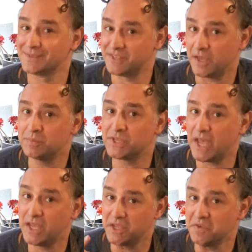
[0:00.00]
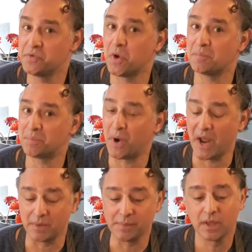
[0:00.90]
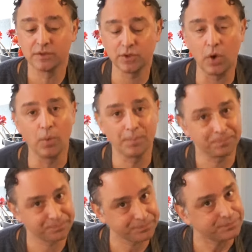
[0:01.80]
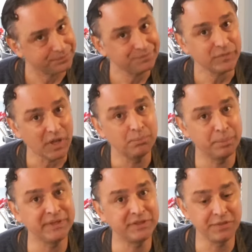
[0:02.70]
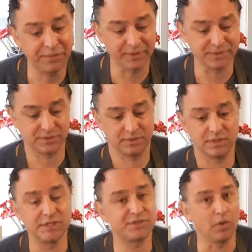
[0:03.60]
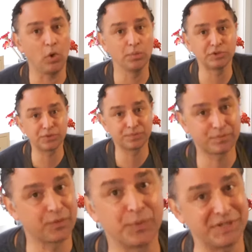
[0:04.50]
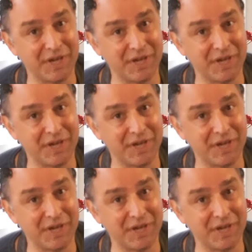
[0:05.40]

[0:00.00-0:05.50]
Same day if you are Prime. So, big difference. It's almost 3